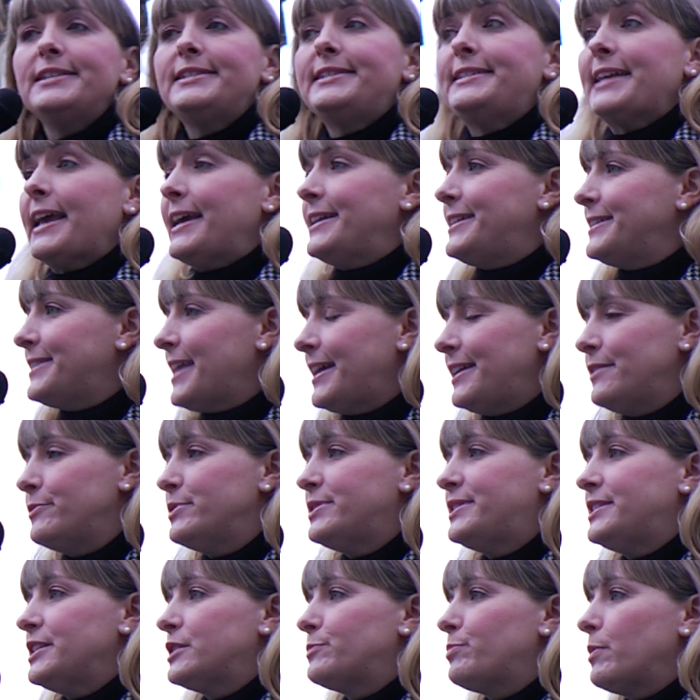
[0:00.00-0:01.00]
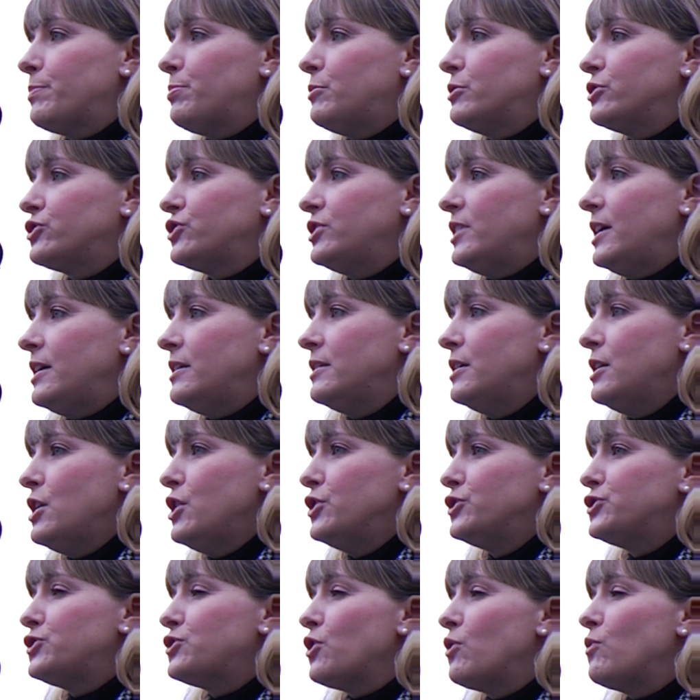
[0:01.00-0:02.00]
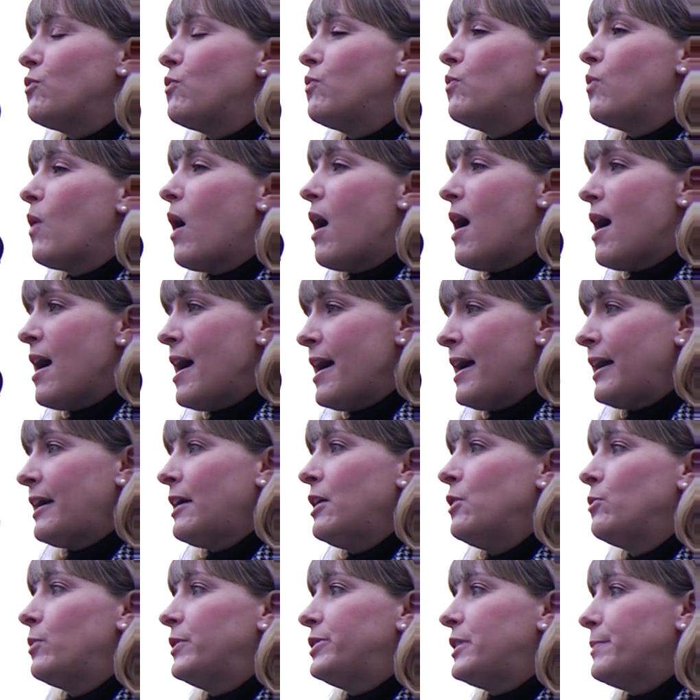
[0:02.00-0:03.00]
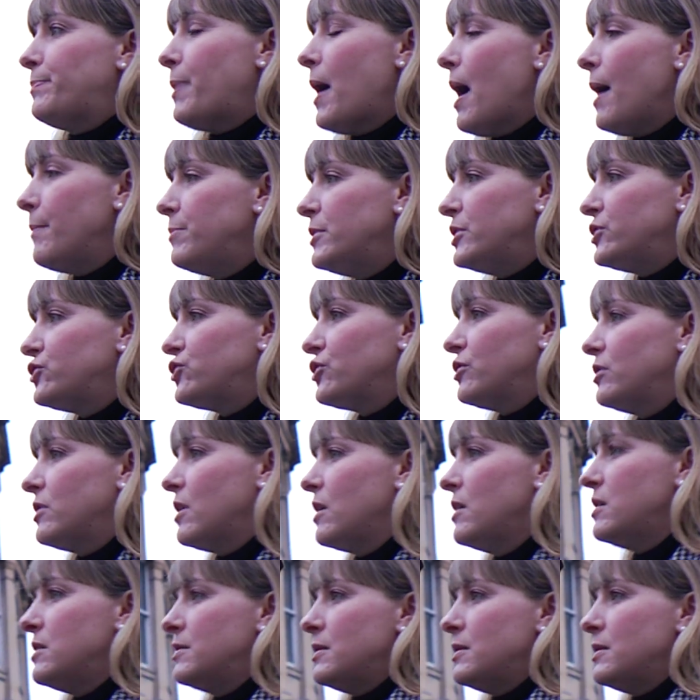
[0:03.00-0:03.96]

stated that it was disproportionate. So why would the publisher,